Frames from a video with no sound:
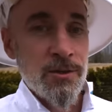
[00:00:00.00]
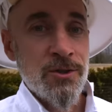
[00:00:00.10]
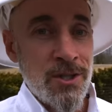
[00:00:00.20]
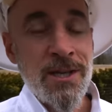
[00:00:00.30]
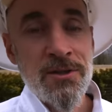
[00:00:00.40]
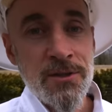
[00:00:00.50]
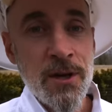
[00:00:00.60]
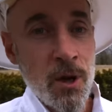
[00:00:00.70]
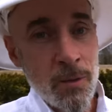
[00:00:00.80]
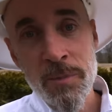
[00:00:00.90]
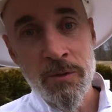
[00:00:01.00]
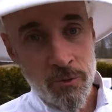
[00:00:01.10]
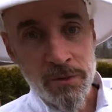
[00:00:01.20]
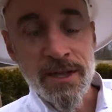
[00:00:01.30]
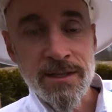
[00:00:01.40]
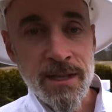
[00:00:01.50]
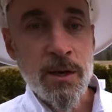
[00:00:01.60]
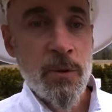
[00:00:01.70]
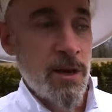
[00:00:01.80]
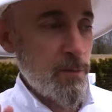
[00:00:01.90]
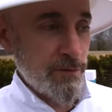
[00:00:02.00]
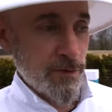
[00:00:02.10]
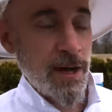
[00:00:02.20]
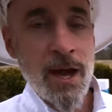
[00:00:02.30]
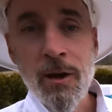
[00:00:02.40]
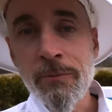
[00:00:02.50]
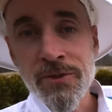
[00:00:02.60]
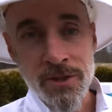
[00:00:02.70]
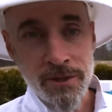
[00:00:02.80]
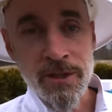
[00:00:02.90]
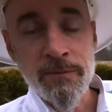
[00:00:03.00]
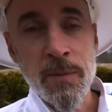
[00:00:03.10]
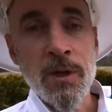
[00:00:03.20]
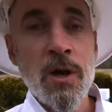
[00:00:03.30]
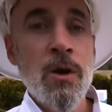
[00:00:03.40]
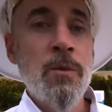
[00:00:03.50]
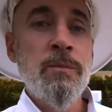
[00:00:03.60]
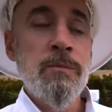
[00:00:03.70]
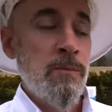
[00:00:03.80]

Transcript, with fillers: she needs to go and be replaced anyway. But for now, I'm just going to leave them alone.